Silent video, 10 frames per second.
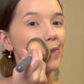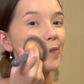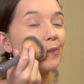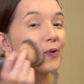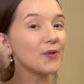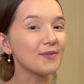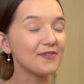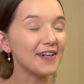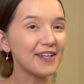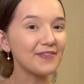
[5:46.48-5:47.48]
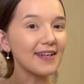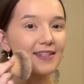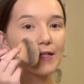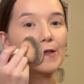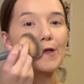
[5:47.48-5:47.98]
pull some funny
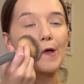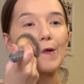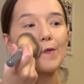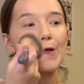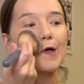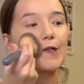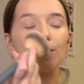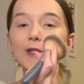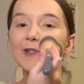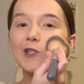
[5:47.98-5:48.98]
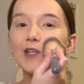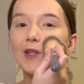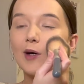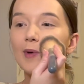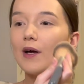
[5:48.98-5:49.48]
faces. I don't know if you guys do this either,
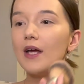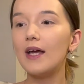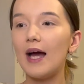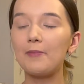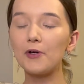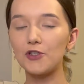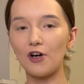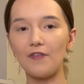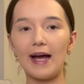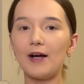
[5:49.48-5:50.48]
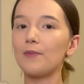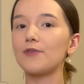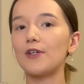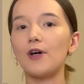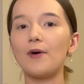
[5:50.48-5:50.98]
but I'm not sure if it helps or
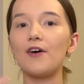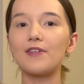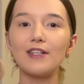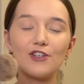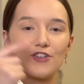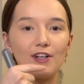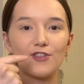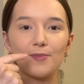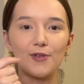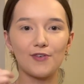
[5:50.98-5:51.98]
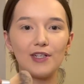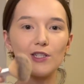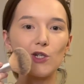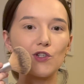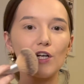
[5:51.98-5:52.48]
not. Obviously to try stop the creasing, I
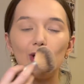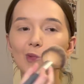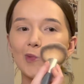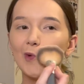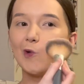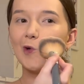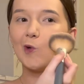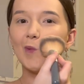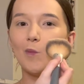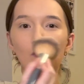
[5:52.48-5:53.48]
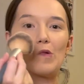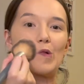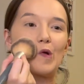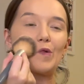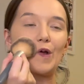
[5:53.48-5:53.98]
try move my
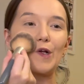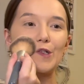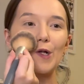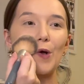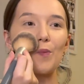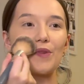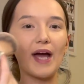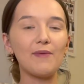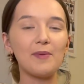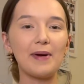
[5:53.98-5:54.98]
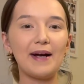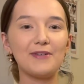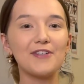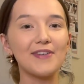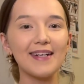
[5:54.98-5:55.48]
face along with how I'm
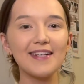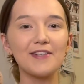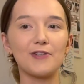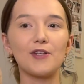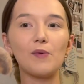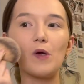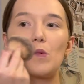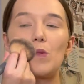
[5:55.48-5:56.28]
powdering, just so it